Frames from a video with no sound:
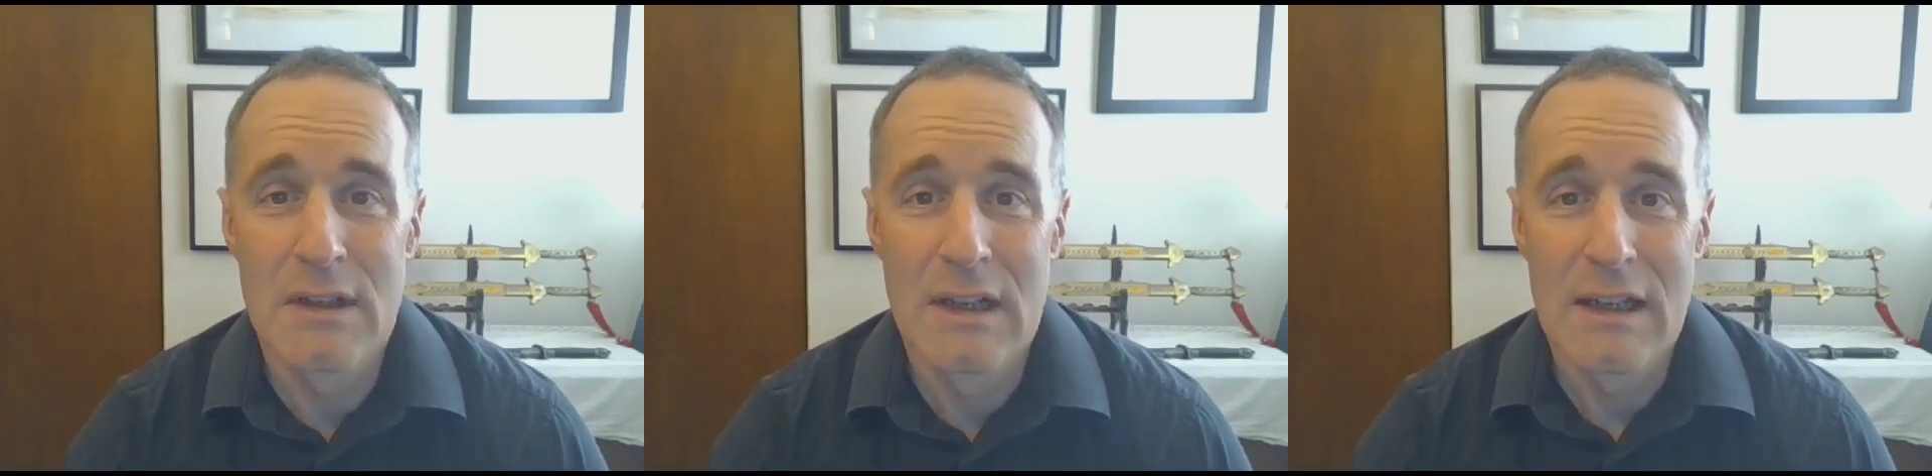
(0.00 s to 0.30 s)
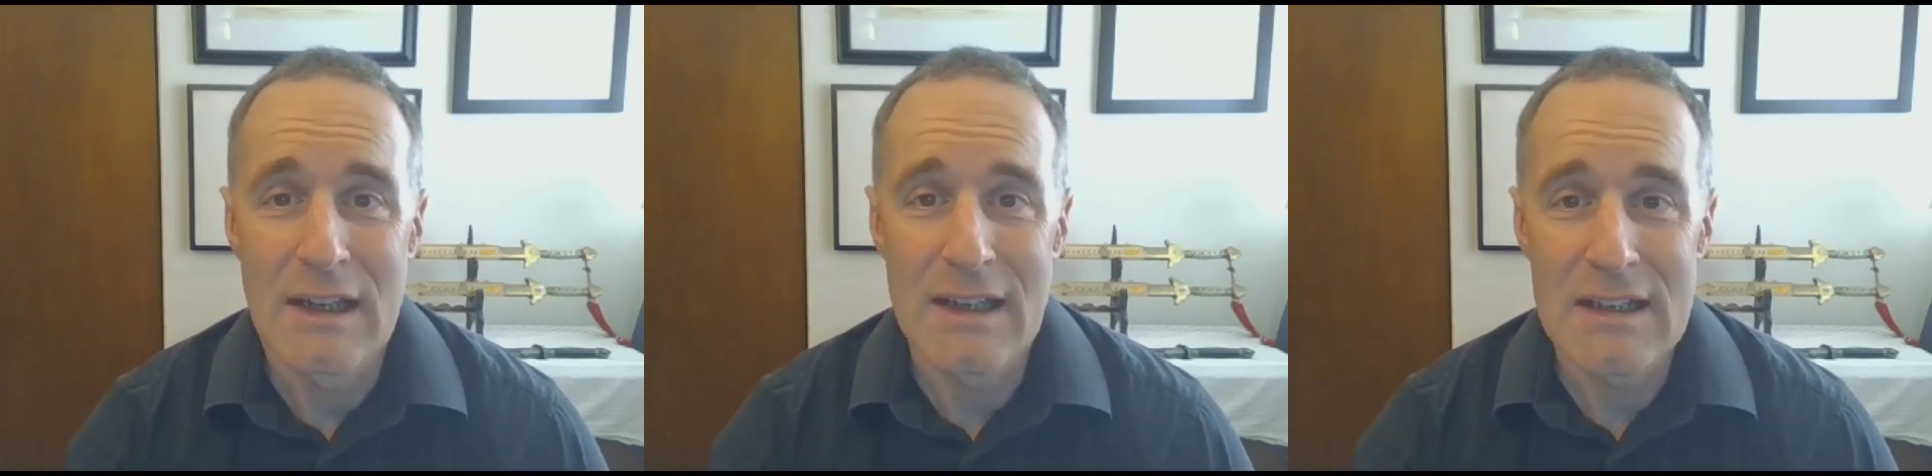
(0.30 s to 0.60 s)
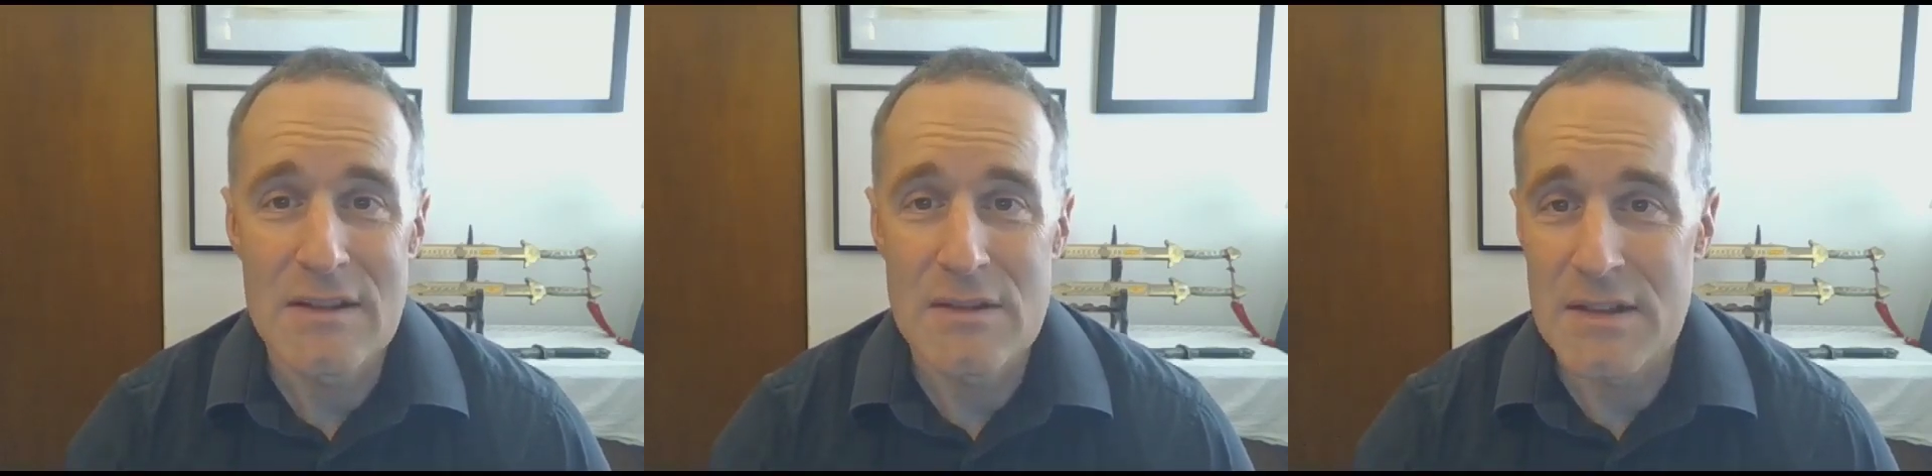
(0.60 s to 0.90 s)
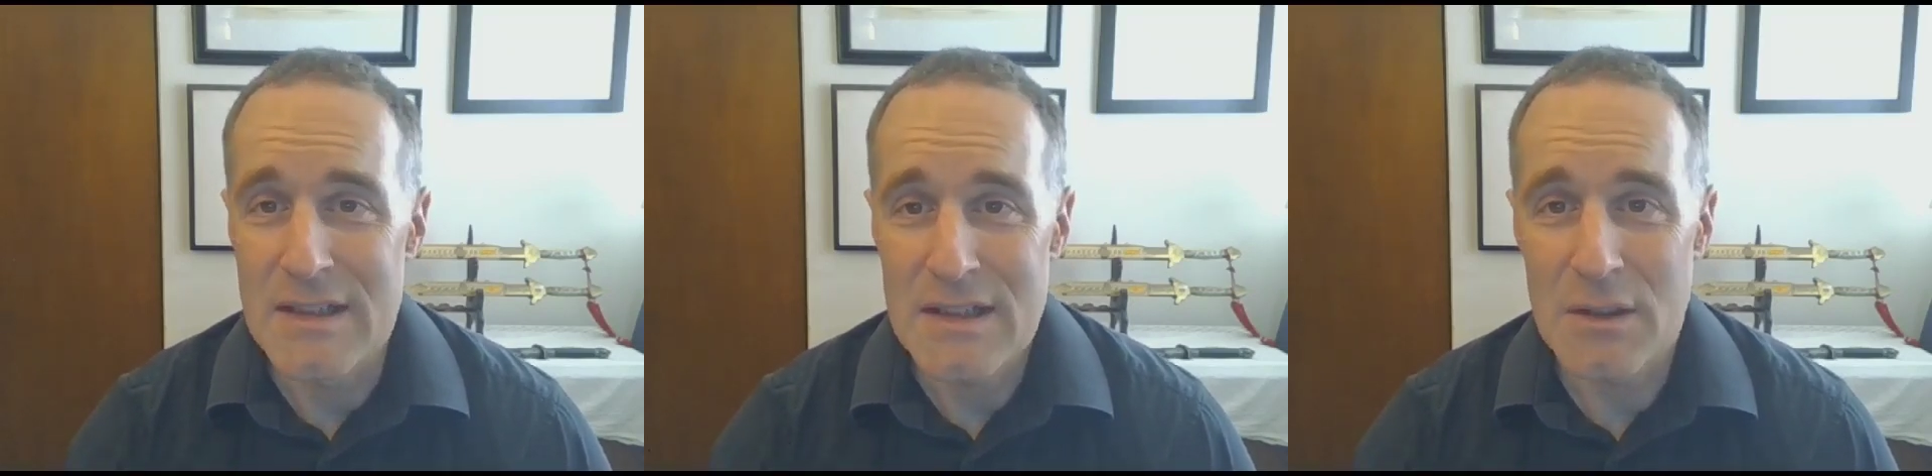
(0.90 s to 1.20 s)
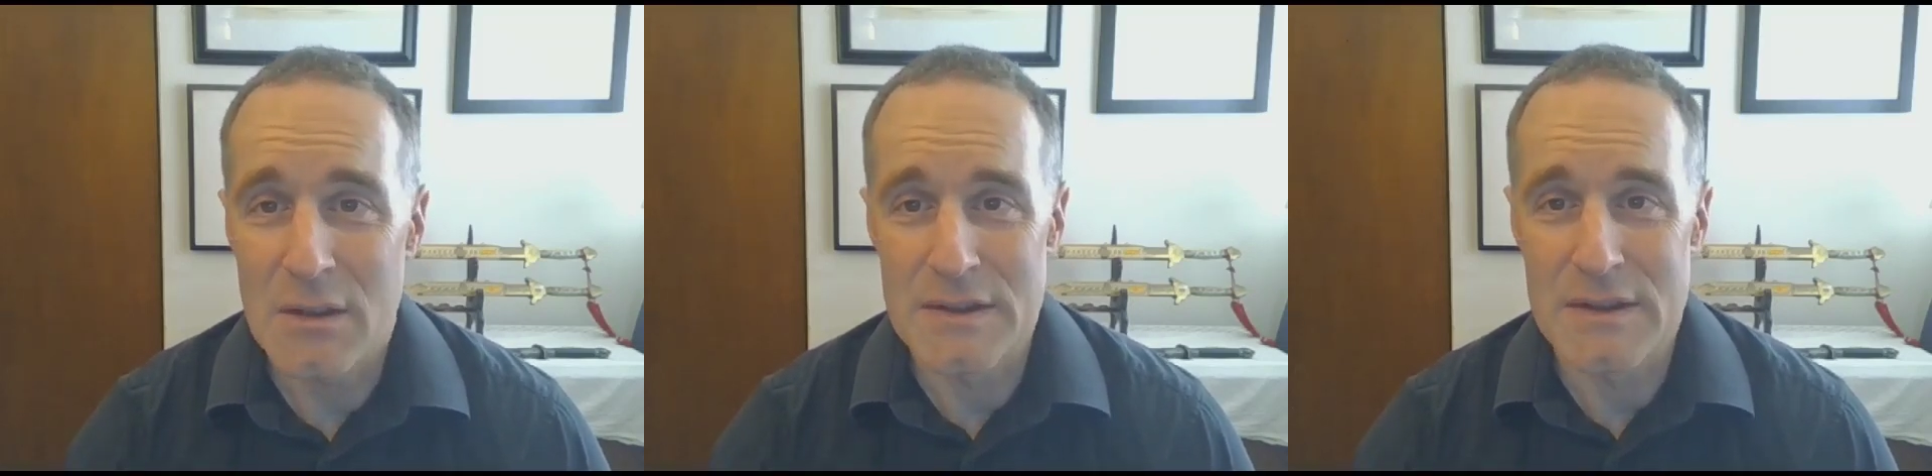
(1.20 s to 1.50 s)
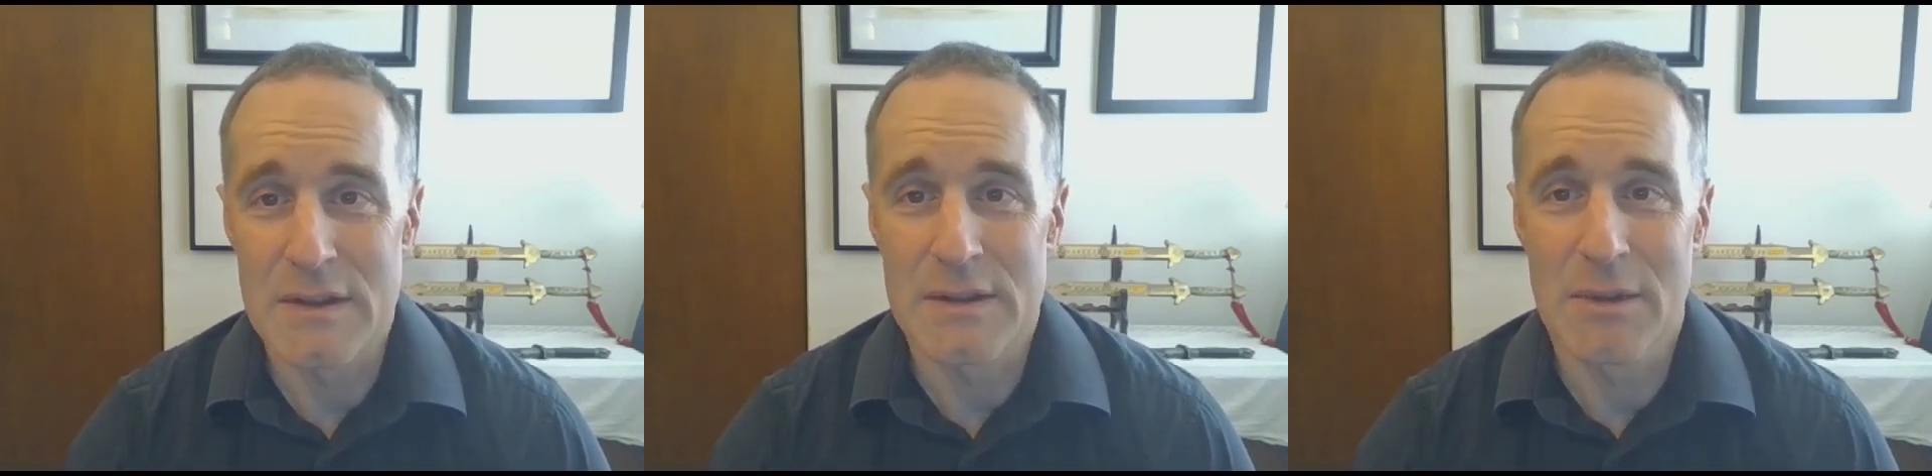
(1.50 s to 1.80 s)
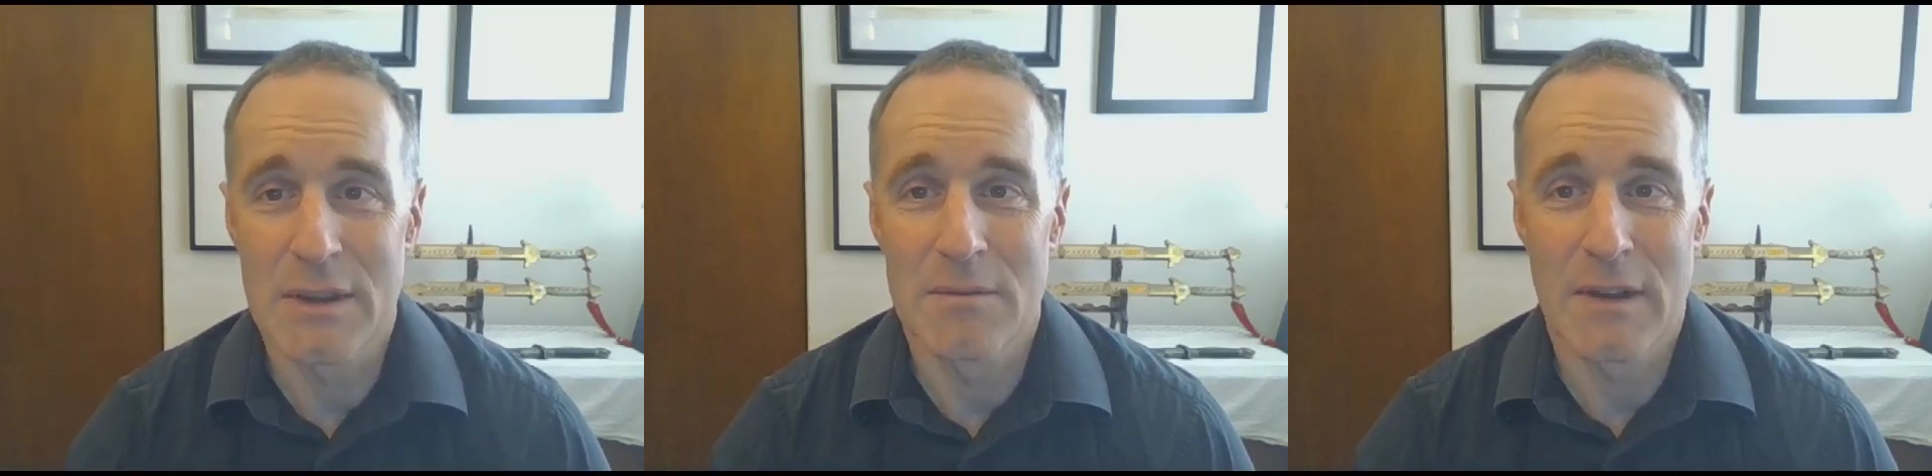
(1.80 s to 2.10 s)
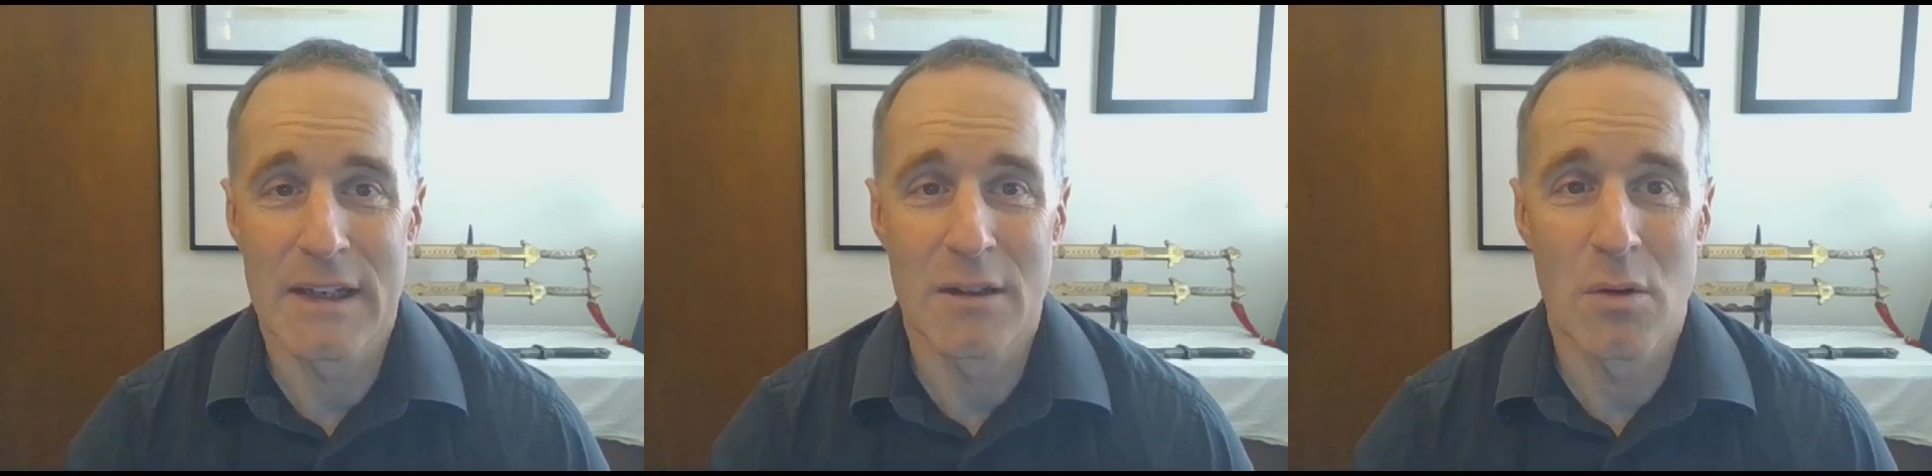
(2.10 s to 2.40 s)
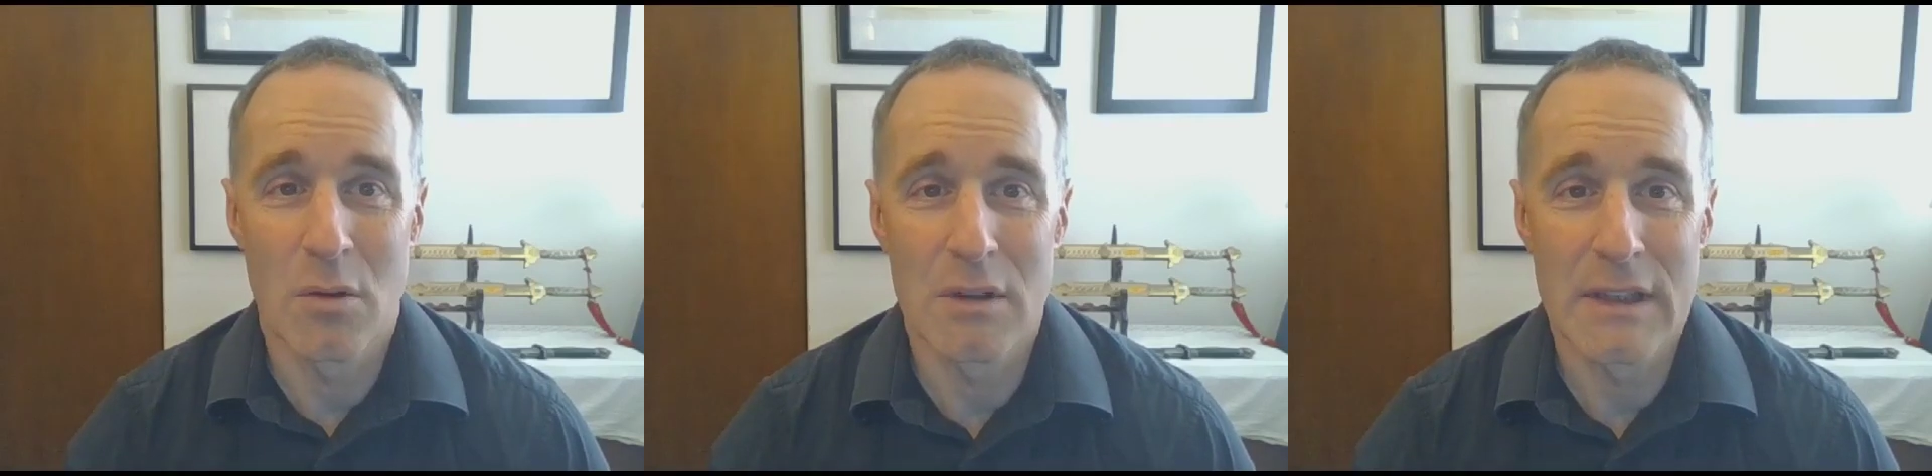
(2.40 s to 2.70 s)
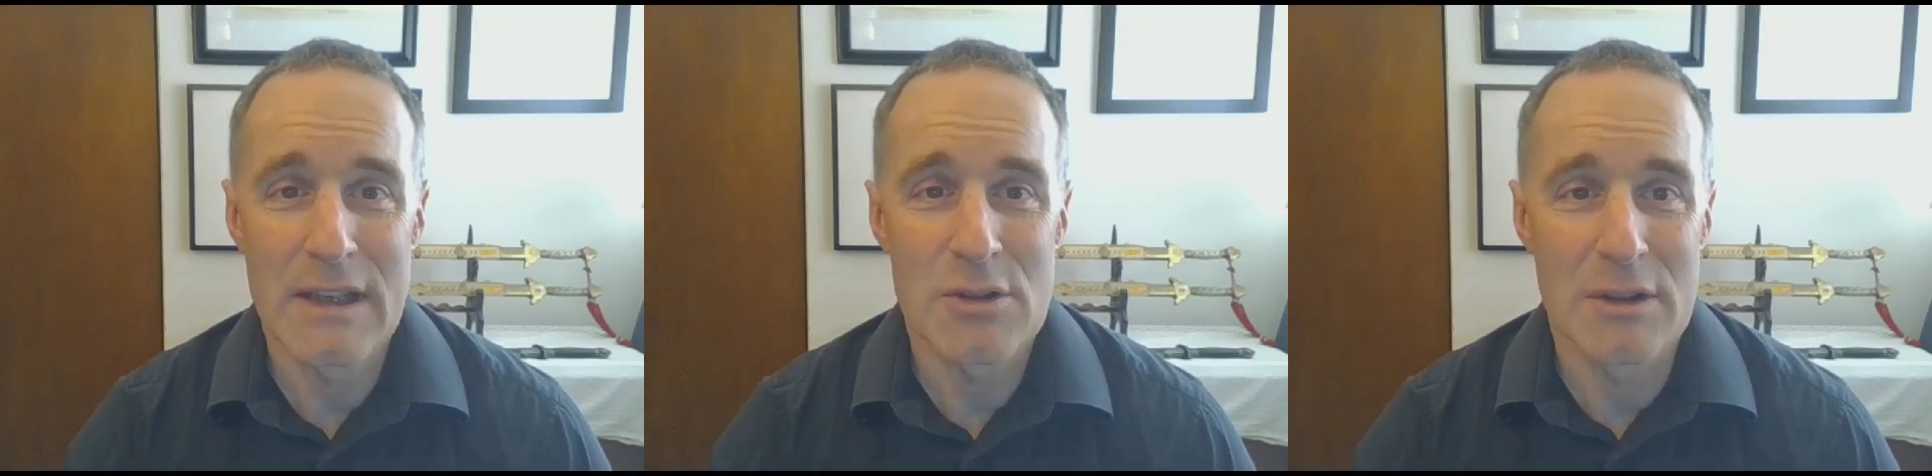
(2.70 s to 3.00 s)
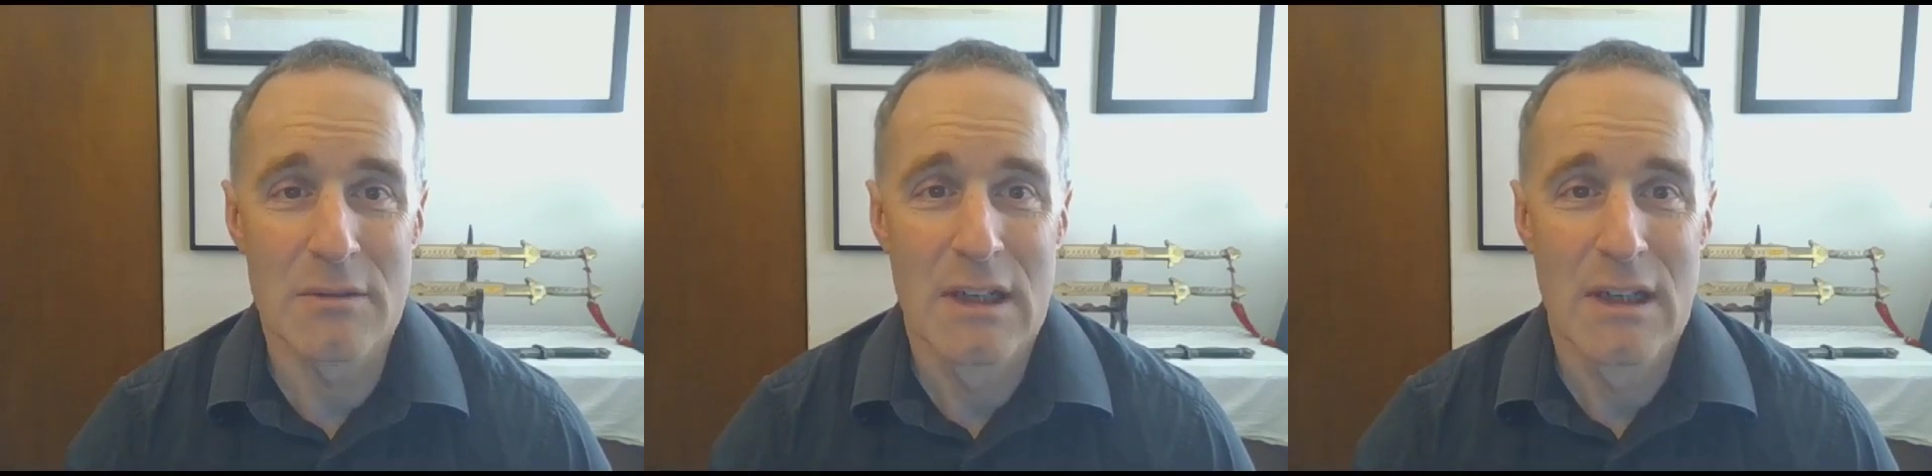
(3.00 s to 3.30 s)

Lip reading: Any statistical system can find a correlation,